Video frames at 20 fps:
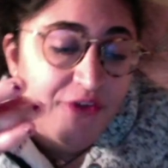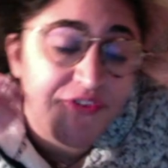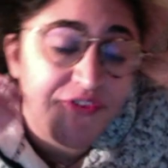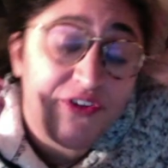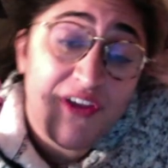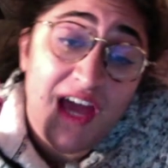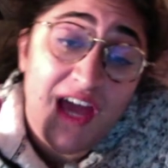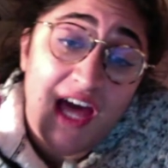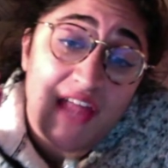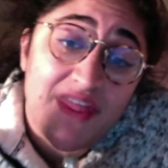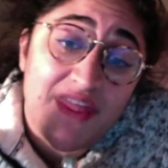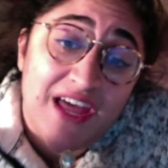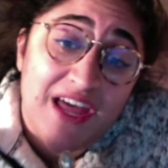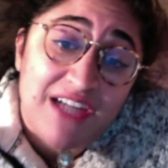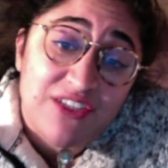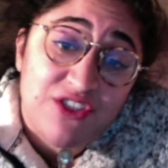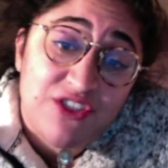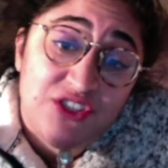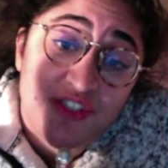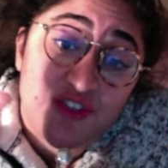yeah,
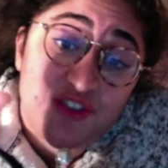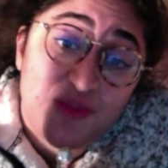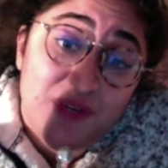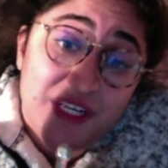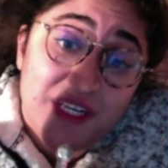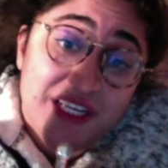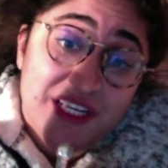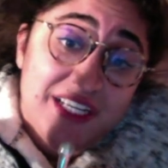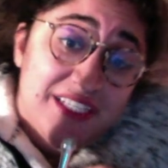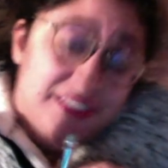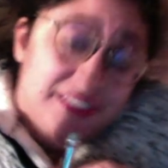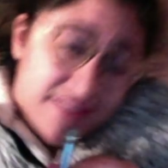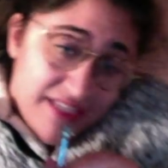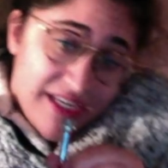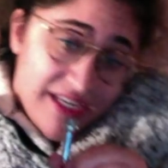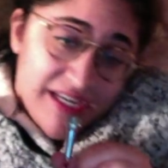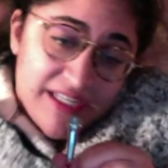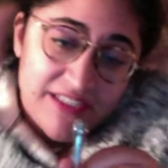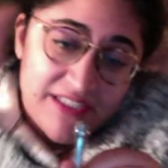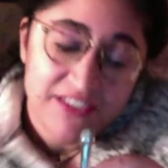that's just what it is,
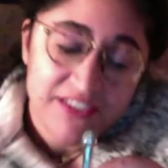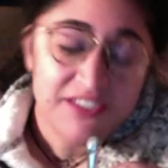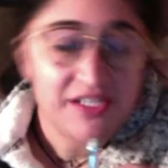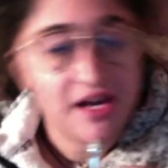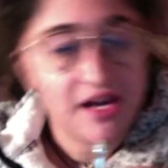the end.